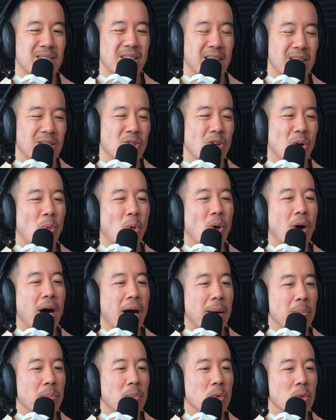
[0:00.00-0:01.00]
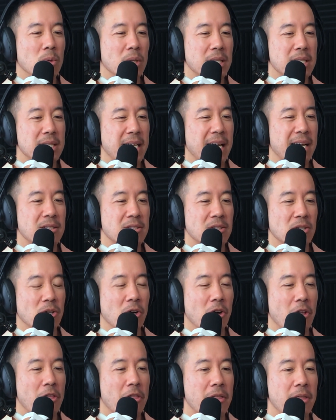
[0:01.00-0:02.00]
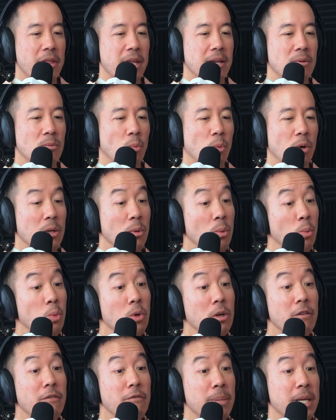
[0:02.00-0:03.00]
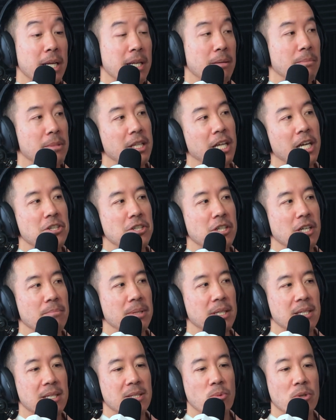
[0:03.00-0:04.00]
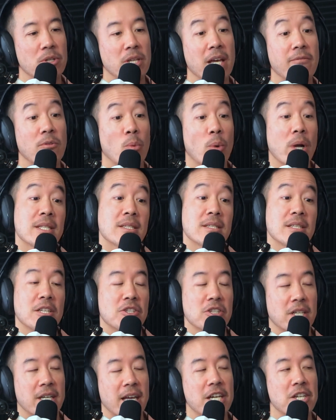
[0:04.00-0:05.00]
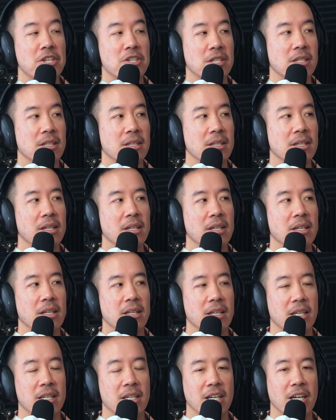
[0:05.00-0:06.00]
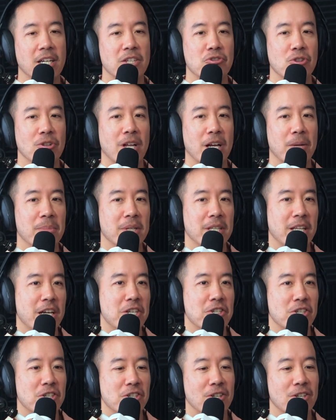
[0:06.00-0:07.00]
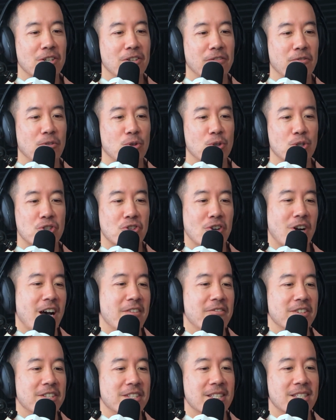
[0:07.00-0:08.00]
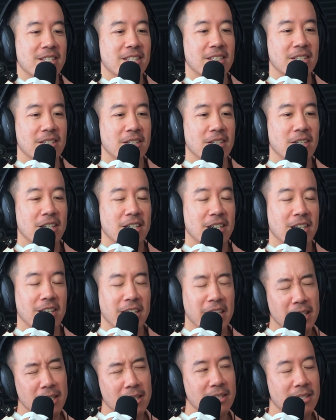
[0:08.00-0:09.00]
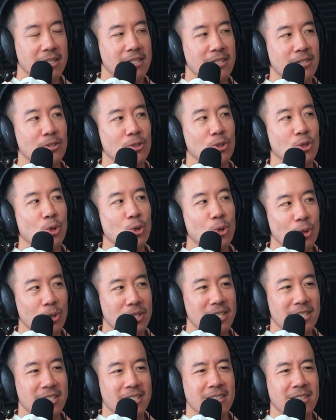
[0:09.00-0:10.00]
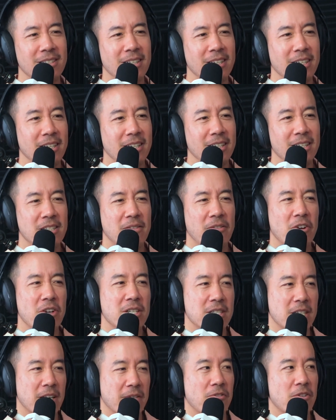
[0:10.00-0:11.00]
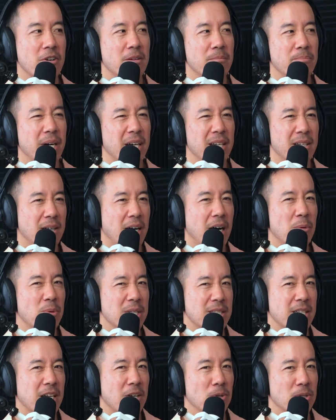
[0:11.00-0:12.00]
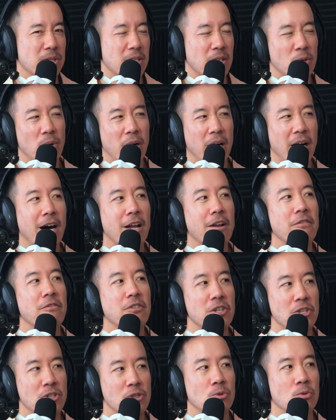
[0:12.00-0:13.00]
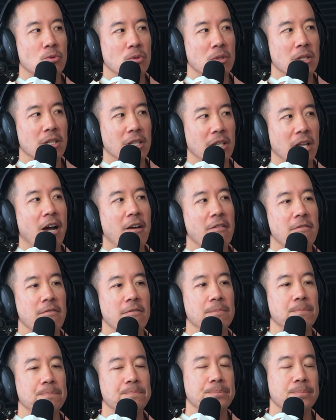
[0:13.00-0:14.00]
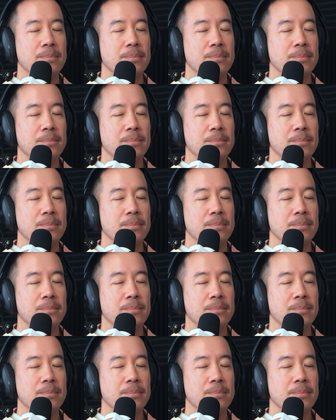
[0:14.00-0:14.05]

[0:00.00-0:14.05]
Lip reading: is like a lot more humble and down to earth than what it would have been in Malaysia. Because when you have a Western education in a country like Malaysia, you can afford drivers and cleaners and cooks, and it's a very different, but I would say also quite artificial life.